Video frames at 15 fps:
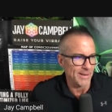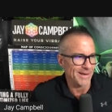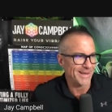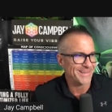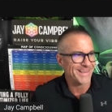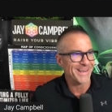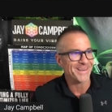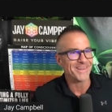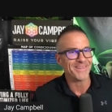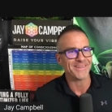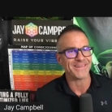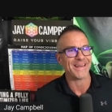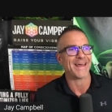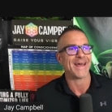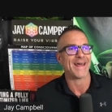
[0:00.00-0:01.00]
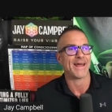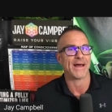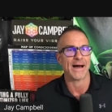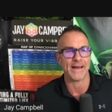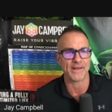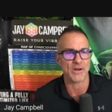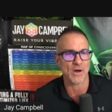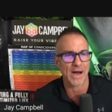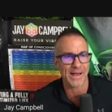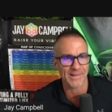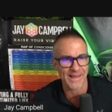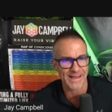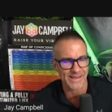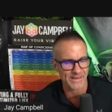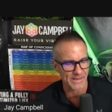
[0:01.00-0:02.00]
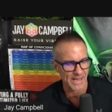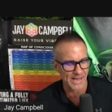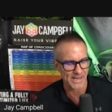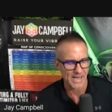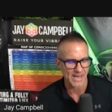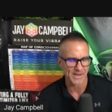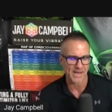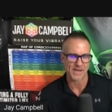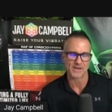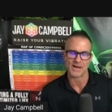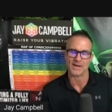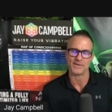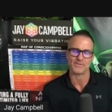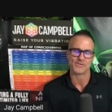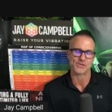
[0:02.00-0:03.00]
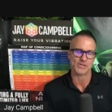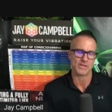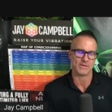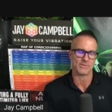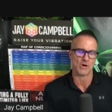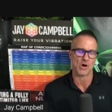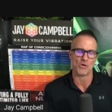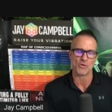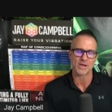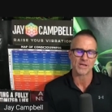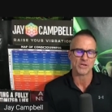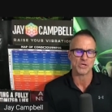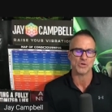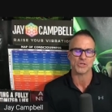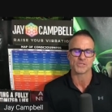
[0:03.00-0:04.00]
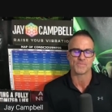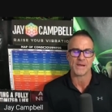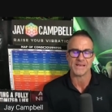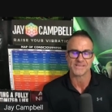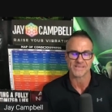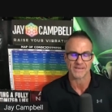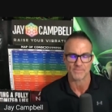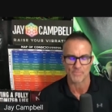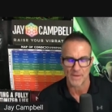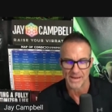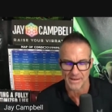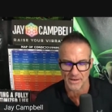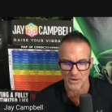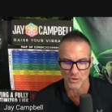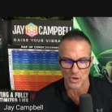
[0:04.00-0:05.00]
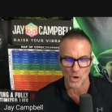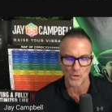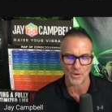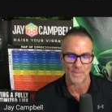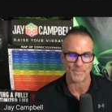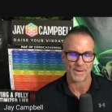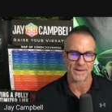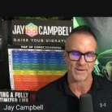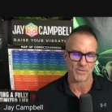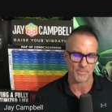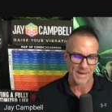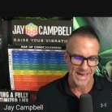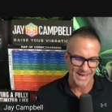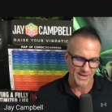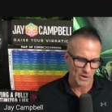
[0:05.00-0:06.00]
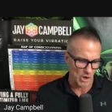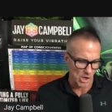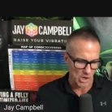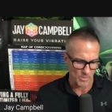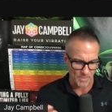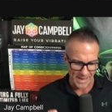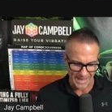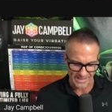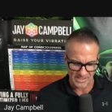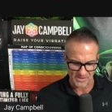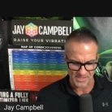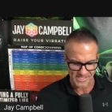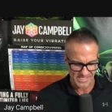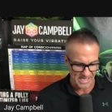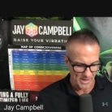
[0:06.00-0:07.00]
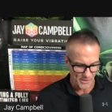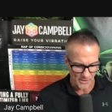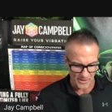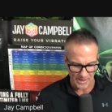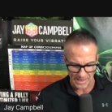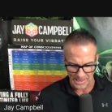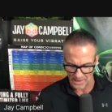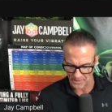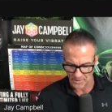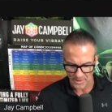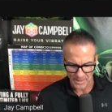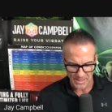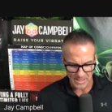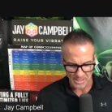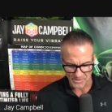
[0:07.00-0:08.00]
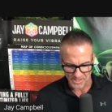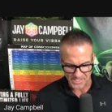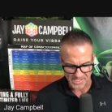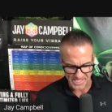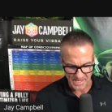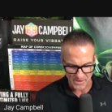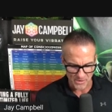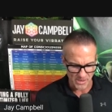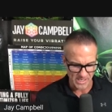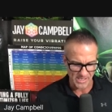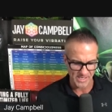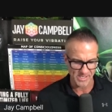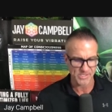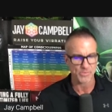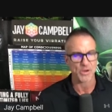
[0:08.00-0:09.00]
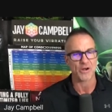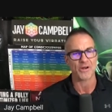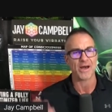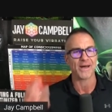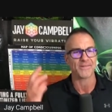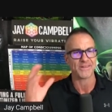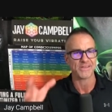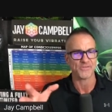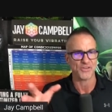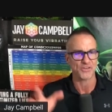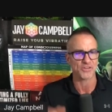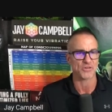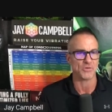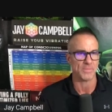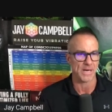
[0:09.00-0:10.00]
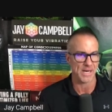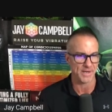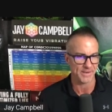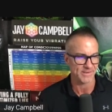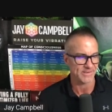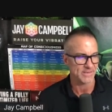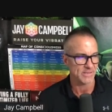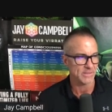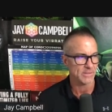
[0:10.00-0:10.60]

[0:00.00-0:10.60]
at the end of the day, I, you know, I like it. I, I, I, all we can do is basic, you know, go to, you know, back it all back to the center. And the center is we are not these physical bodies.